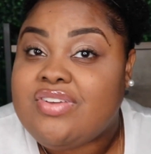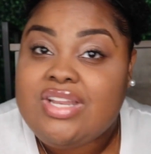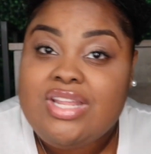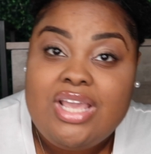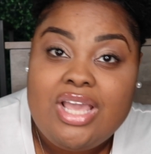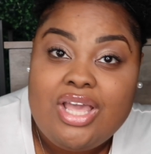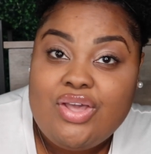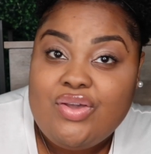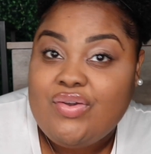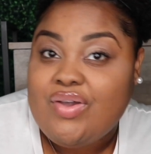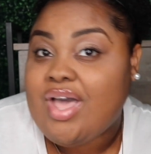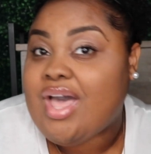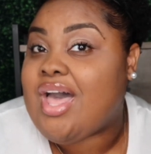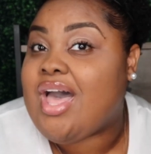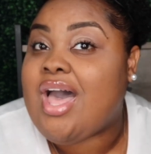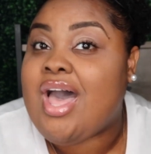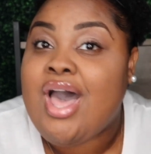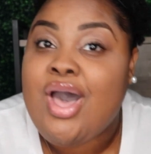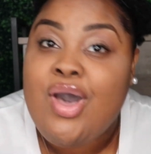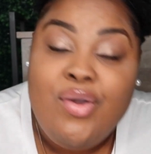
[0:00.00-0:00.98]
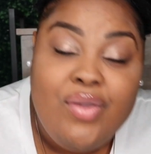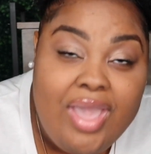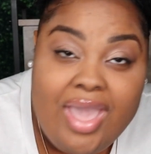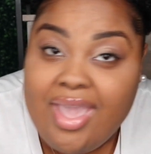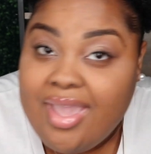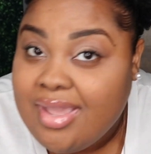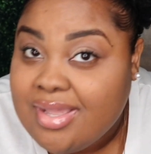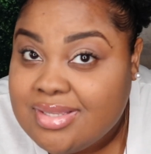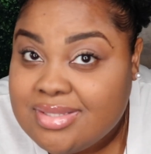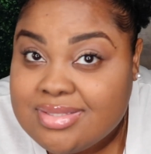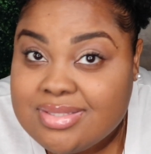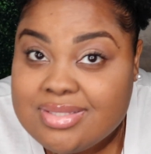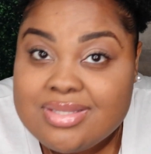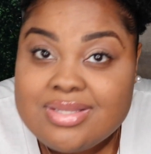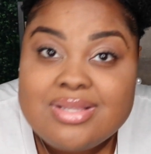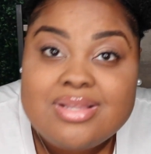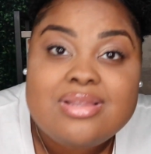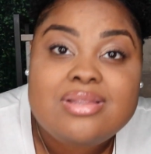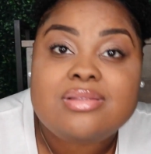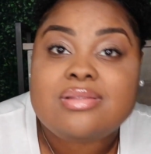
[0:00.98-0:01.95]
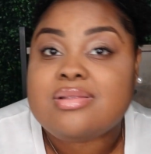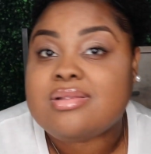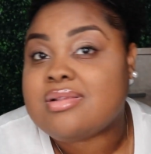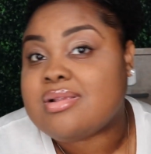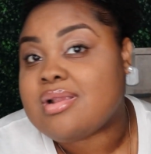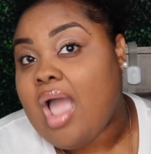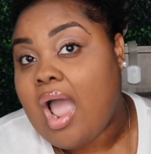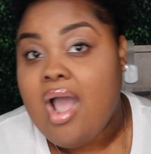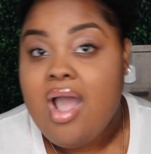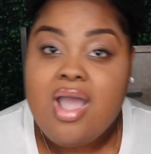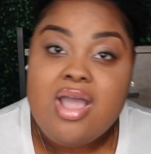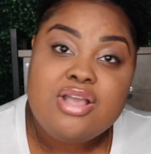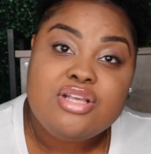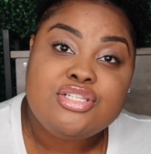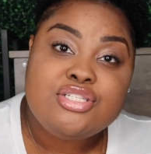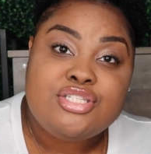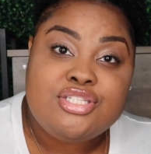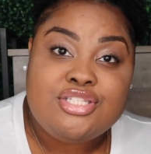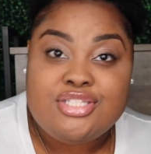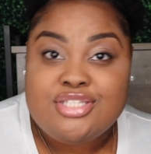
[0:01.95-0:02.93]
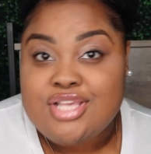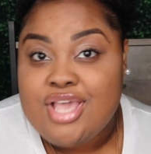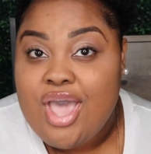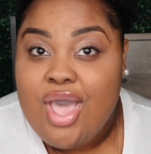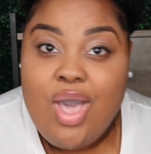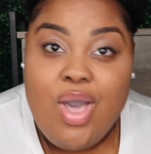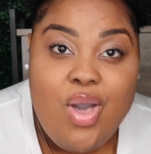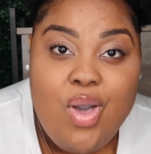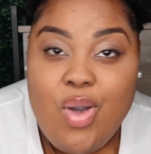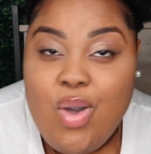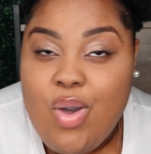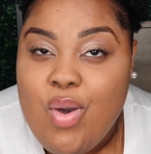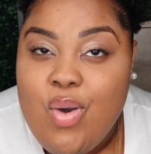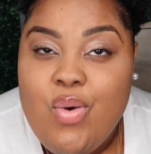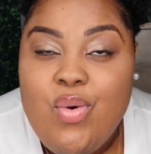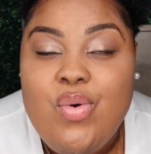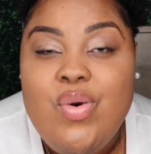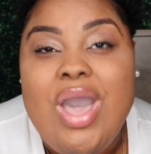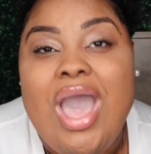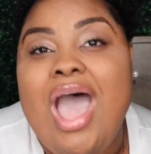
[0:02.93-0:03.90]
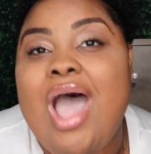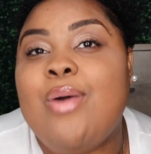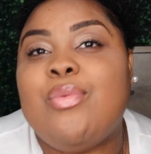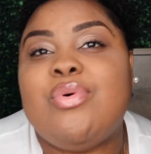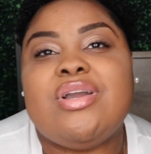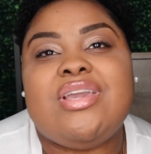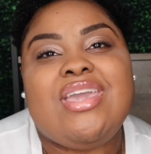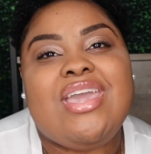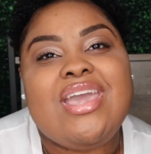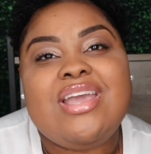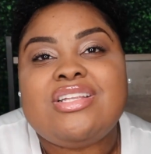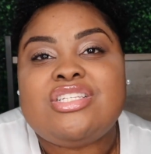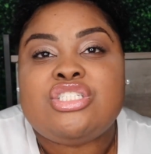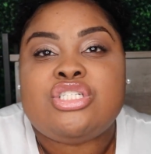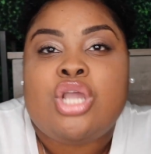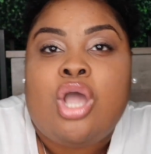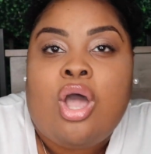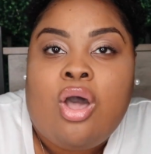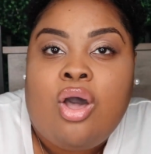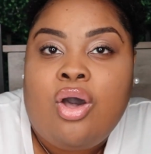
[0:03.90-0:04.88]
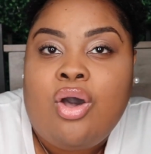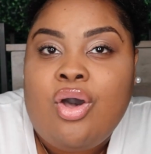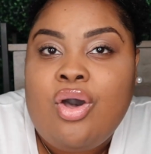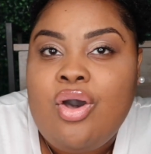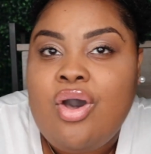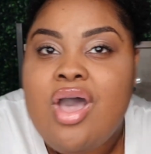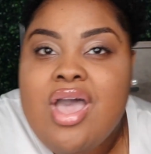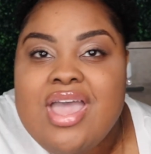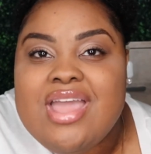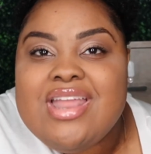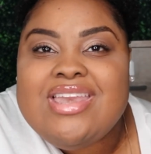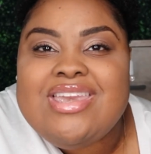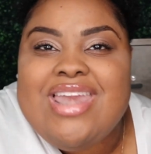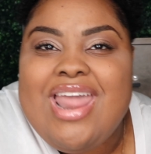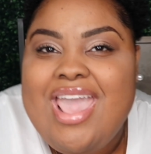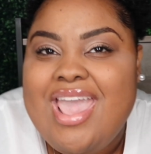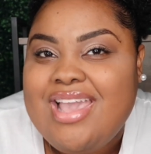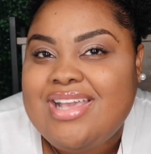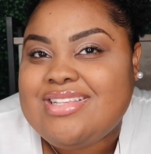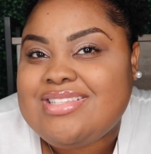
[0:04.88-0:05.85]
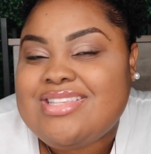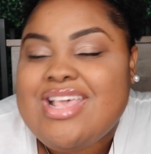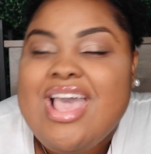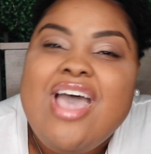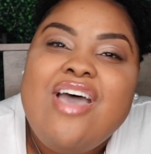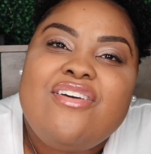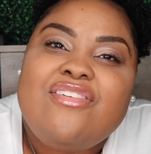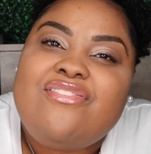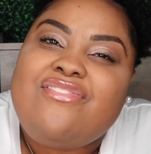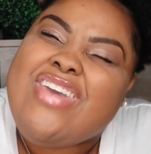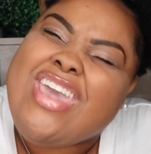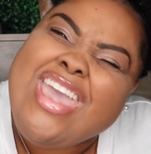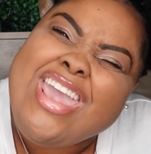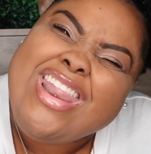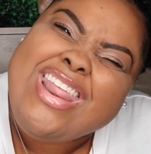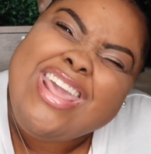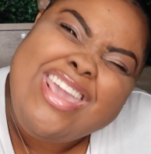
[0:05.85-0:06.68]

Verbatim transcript: video. Okay, so I will catch y'all next video.